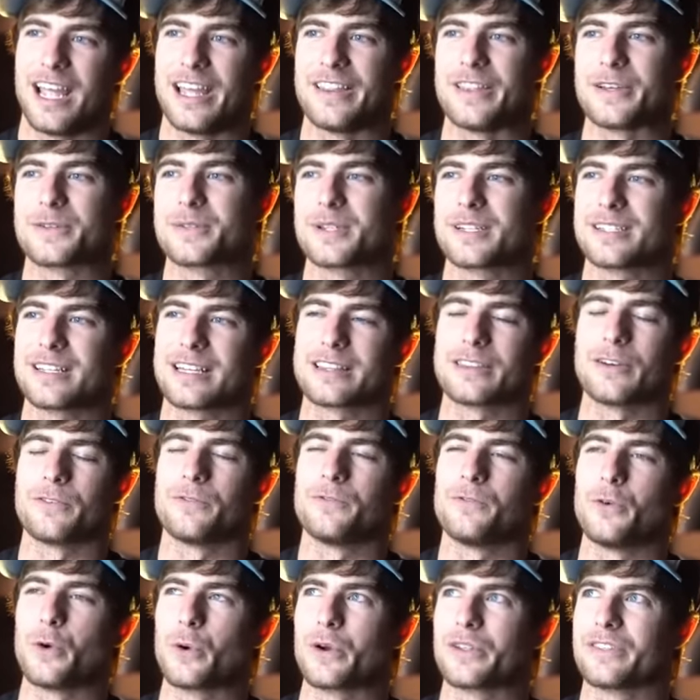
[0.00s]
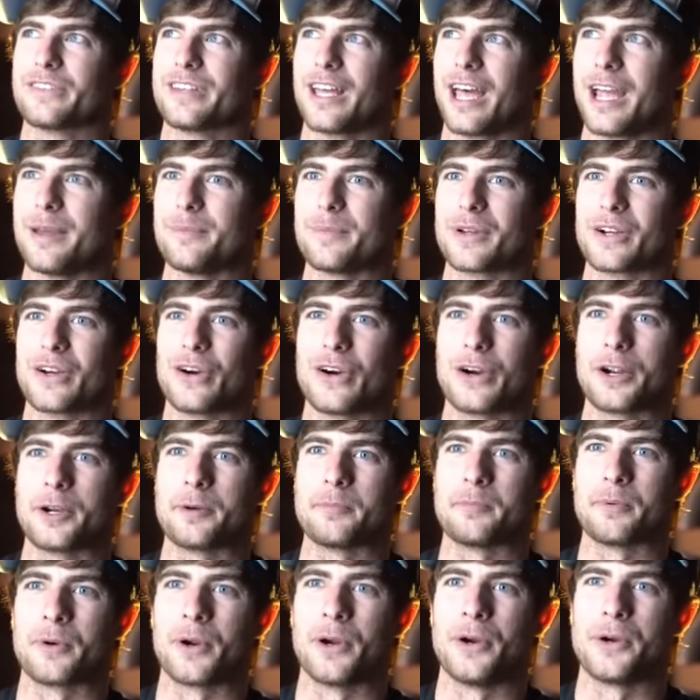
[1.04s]
And this was like the fourth time the car
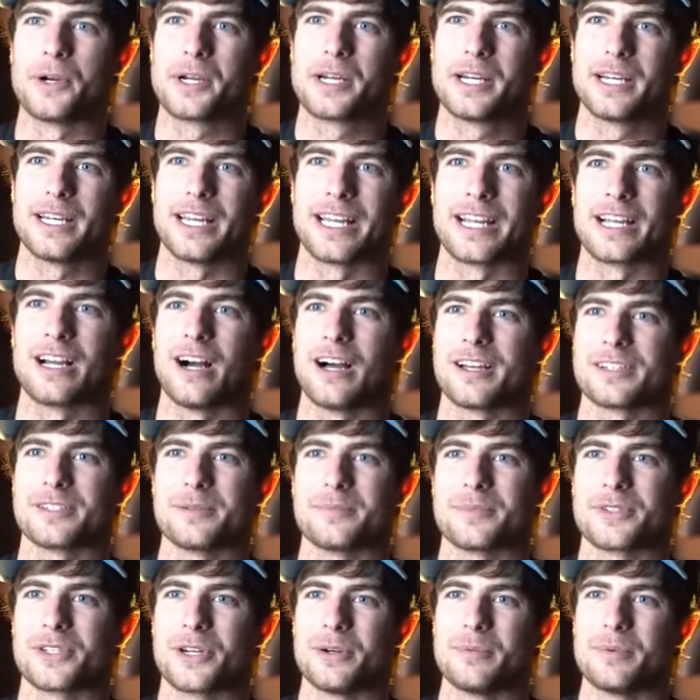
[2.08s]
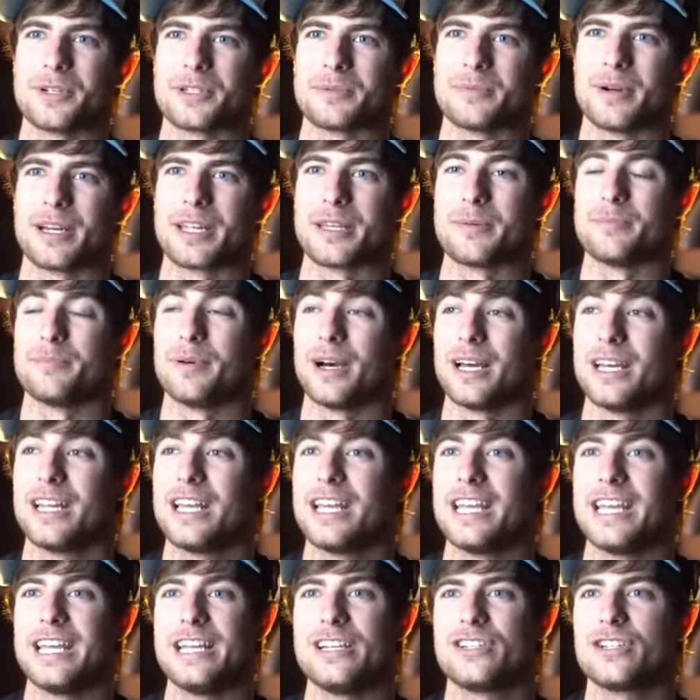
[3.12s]
had broke and cost him so much money. But
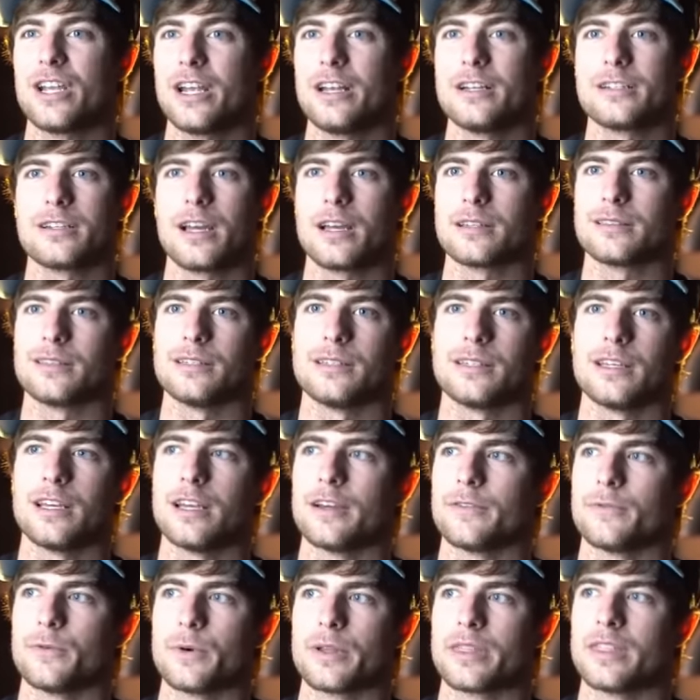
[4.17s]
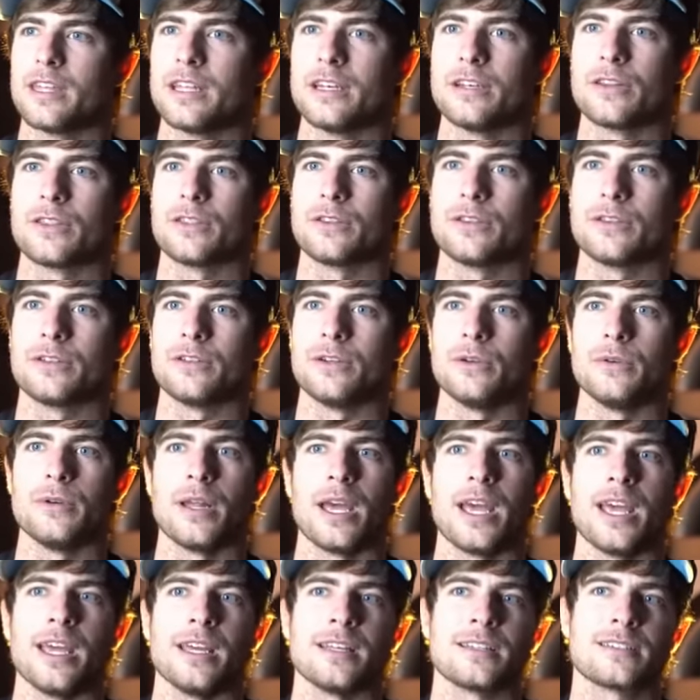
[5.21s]
he changed out the diff within 2
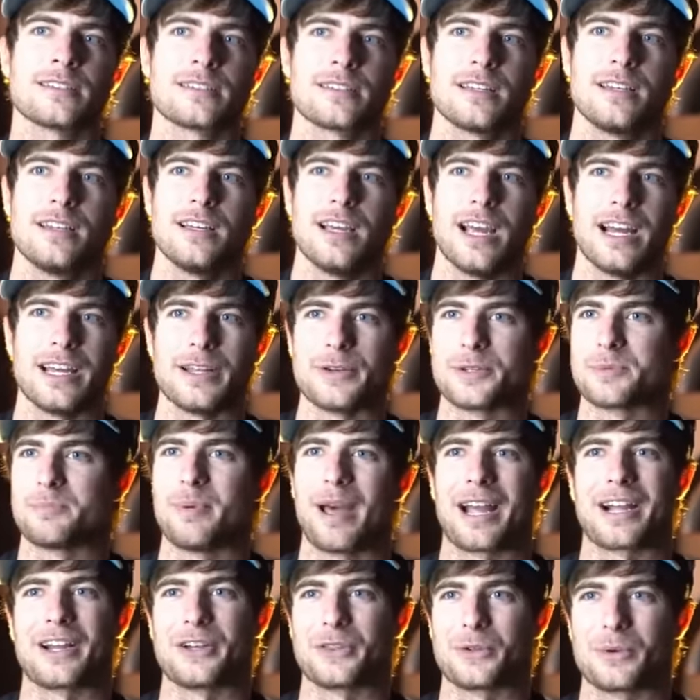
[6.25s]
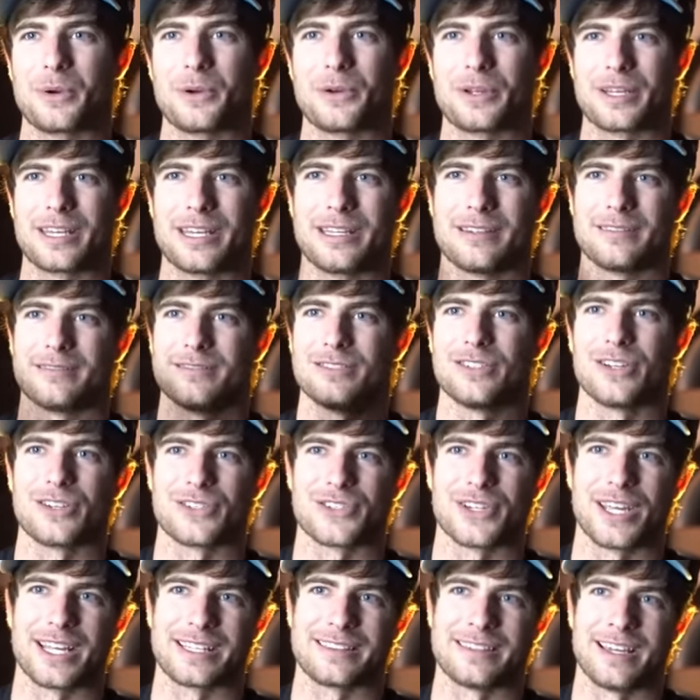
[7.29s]
days, and he was back on the road again,
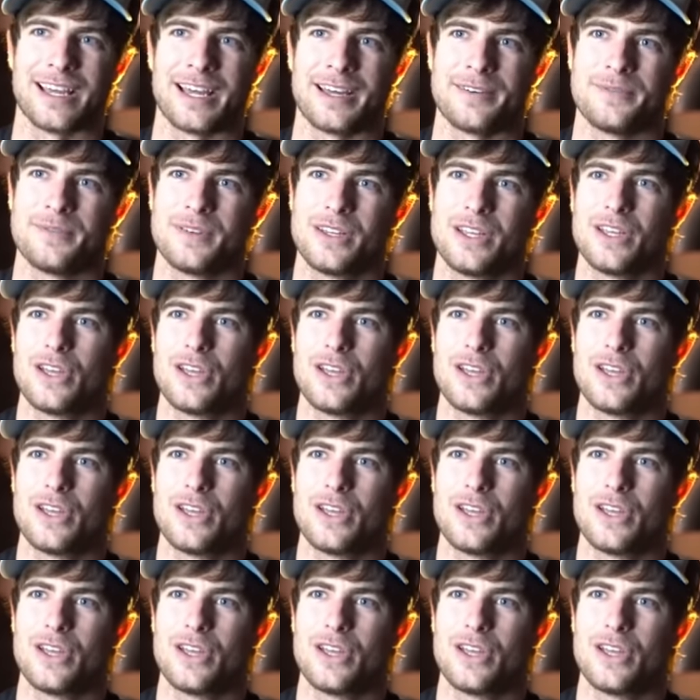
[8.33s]
just like that.